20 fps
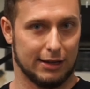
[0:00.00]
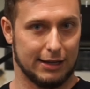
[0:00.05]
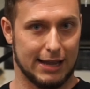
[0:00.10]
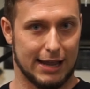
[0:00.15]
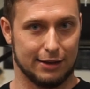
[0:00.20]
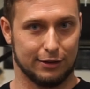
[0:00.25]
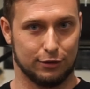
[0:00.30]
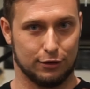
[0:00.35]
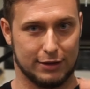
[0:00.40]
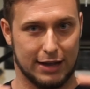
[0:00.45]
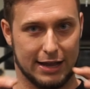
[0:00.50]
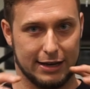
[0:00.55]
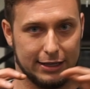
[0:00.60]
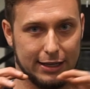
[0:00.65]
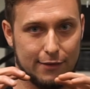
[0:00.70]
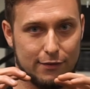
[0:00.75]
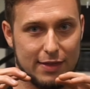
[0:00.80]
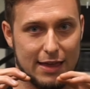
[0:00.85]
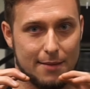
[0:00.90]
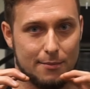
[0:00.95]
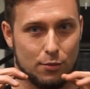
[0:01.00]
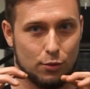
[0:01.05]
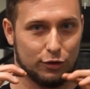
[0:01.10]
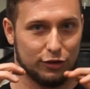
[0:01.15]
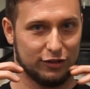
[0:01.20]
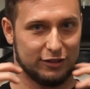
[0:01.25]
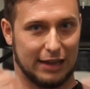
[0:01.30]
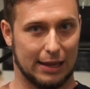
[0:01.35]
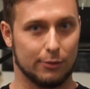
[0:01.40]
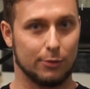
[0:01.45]
Again, to kind of give you that
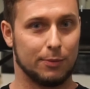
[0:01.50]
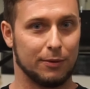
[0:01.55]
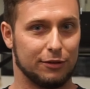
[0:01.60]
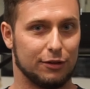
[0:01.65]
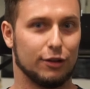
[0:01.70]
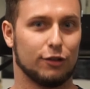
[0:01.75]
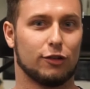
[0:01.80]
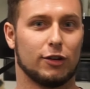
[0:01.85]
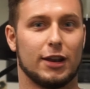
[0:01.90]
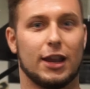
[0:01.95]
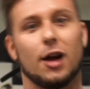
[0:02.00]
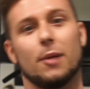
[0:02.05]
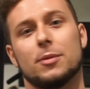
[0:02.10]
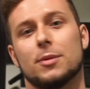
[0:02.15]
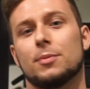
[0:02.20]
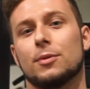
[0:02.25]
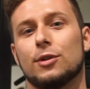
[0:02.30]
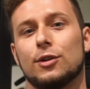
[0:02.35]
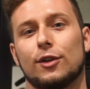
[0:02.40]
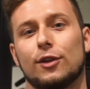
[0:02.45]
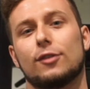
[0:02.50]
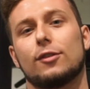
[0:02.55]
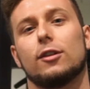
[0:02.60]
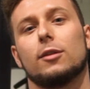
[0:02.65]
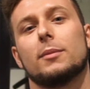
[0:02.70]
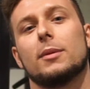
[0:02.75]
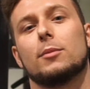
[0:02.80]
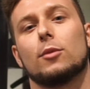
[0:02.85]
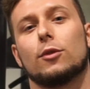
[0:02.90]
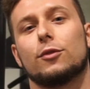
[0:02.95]
more stable position, help you produce
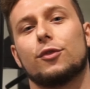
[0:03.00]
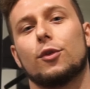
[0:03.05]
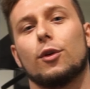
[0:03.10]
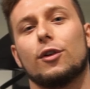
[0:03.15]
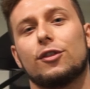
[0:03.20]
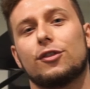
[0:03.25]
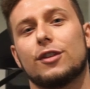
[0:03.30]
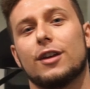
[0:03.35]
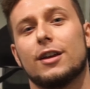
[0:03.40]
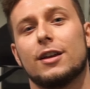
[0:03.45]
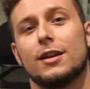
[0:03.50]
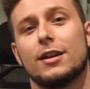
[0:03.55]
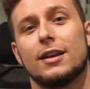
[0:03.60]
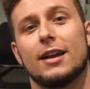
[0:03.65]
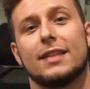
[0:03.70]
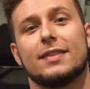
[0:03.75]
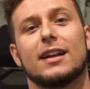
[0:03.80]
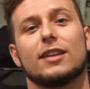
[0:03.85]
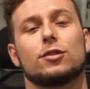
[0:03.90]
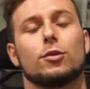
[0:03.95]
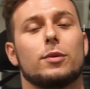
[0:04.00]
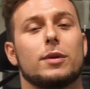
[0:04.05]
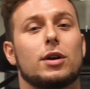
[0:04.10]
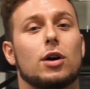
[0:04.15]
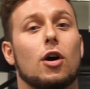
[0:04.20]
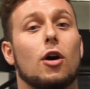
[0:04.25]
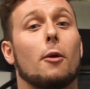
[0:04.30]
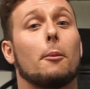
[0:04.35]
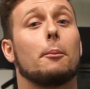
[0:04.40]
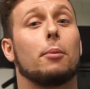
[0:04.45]
a little bit more force. And that's what we
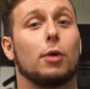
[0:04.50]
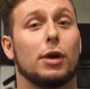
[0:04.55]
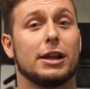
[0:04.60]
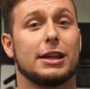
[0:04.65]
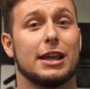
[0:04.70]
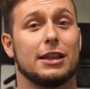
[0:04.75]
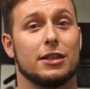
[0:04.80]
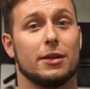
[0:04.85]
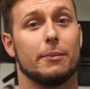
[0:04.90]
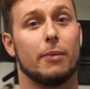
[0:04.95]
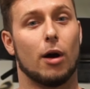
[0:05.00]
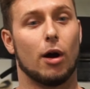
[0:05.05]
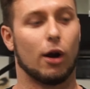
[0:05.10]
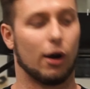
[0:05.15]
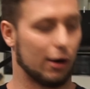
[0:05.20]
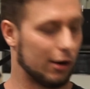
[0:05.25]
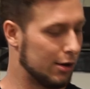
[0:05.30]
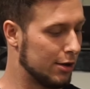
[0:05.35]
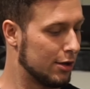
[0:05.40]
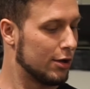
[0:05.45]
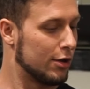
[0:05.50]
call breaking the bar.